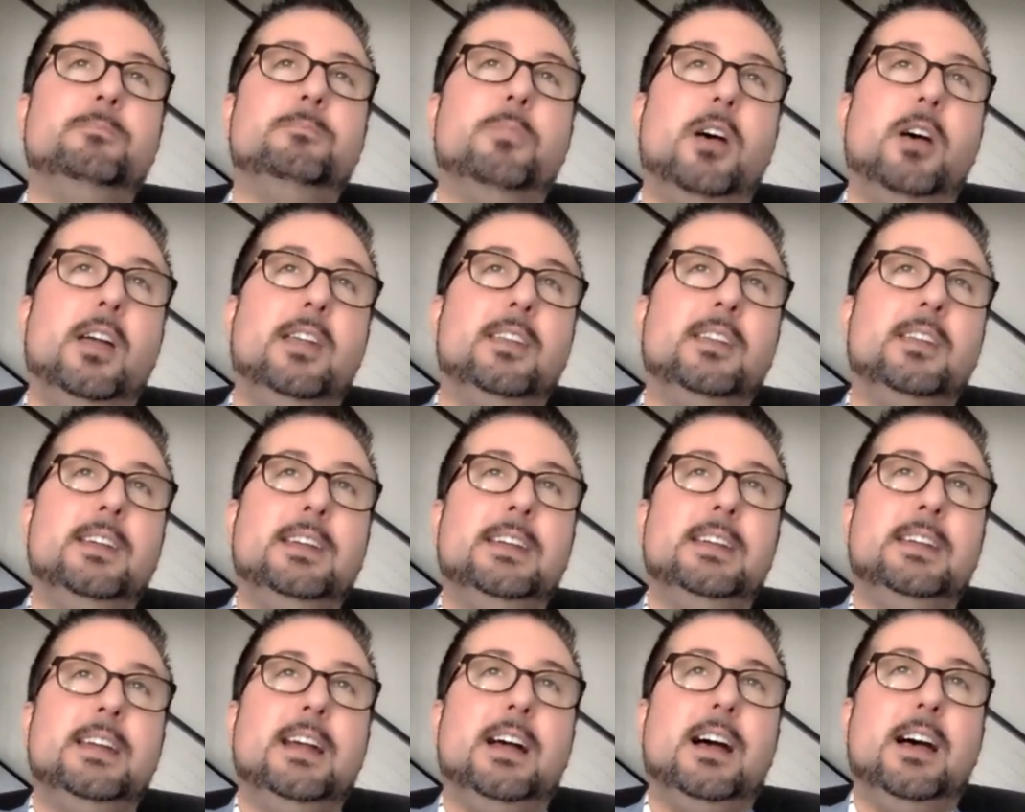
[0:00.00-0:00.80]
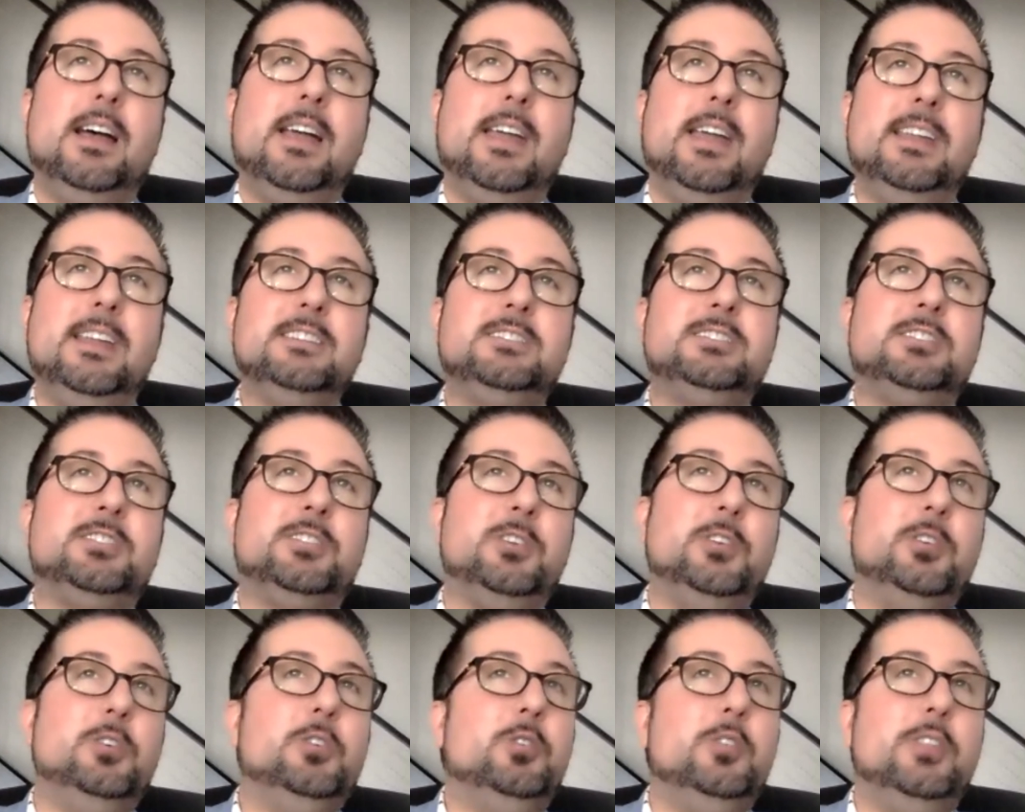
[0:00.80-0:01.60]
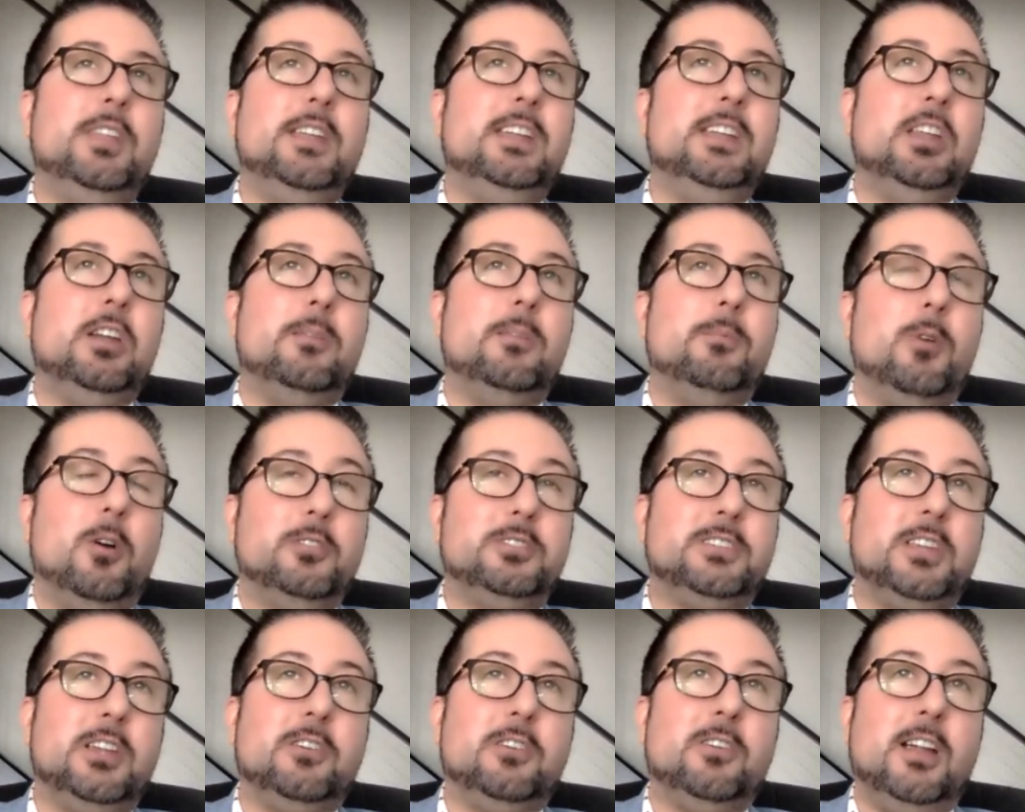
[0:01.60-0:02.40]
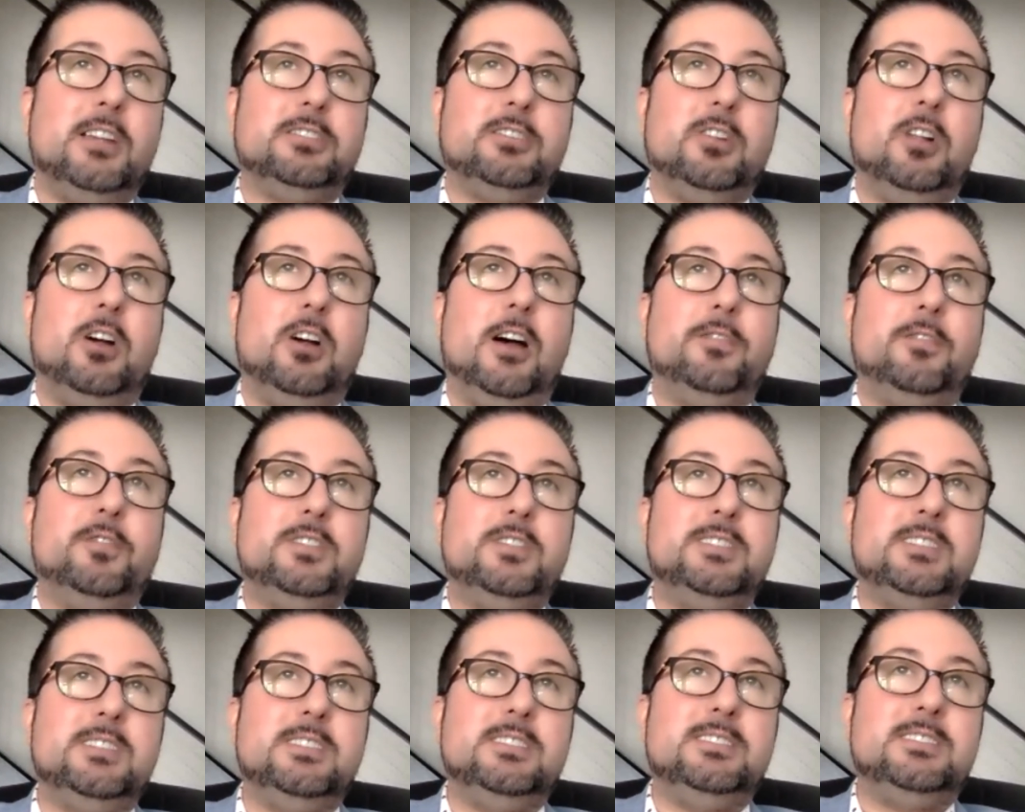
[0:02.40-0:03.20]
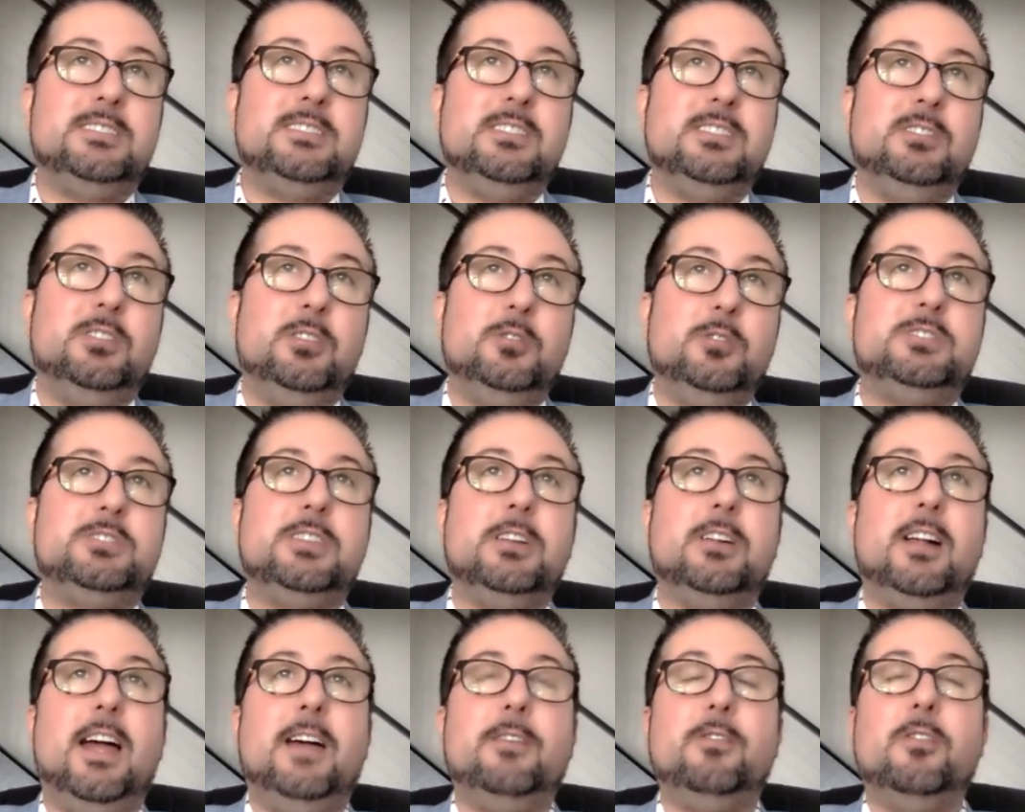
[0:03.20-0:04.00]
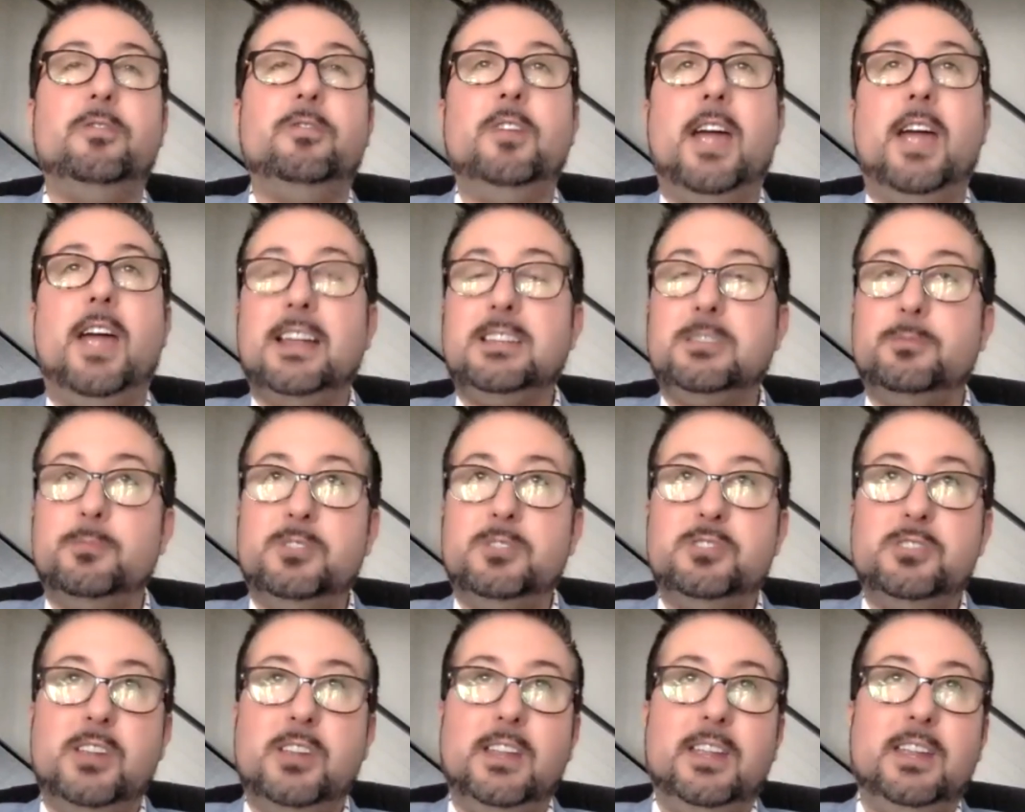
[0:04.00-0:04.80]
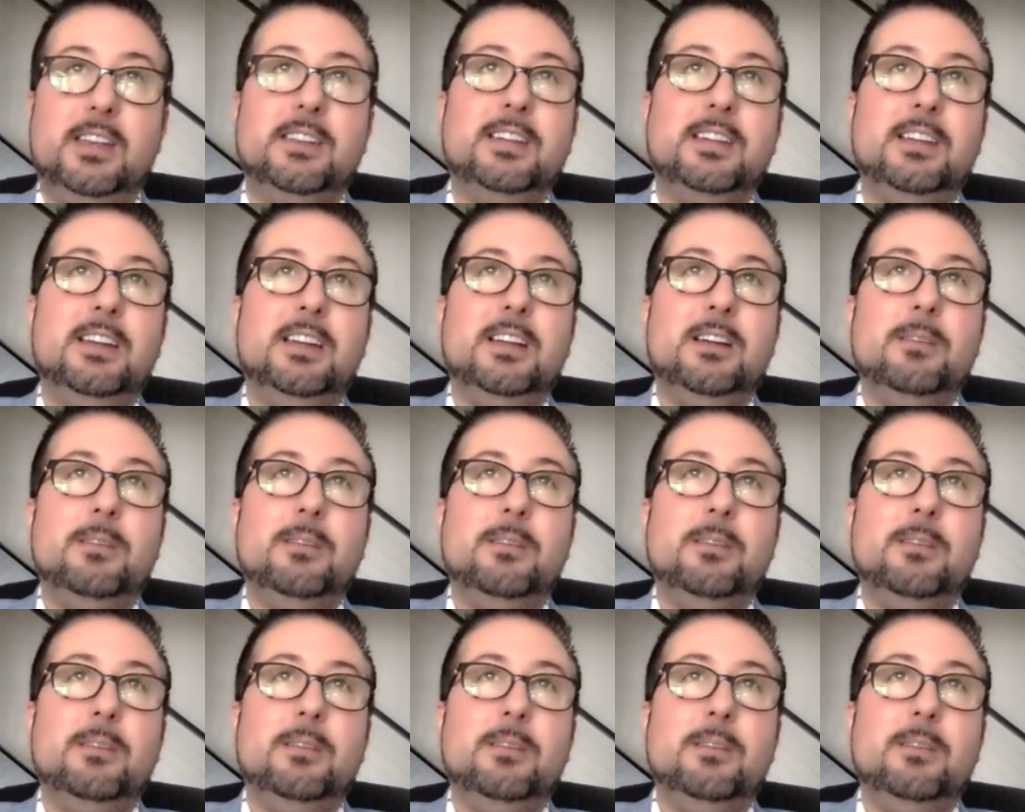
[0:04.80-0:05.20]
But it is true that most congressional offices do still have a fax machine.